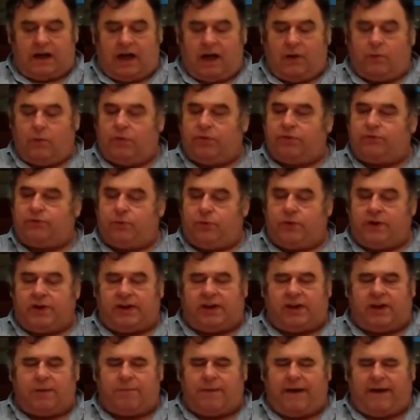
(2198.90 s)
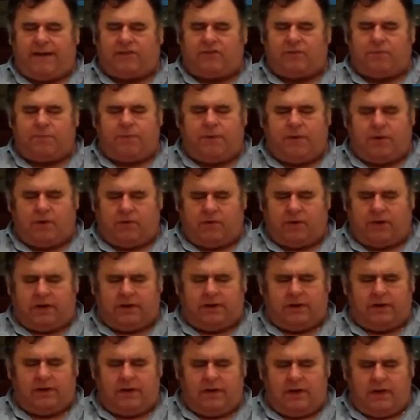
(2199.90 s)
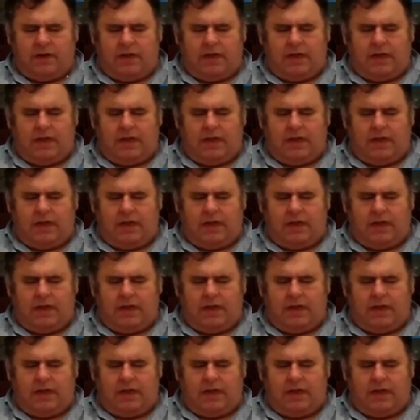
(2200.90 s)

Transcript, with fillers: I went through an incubation period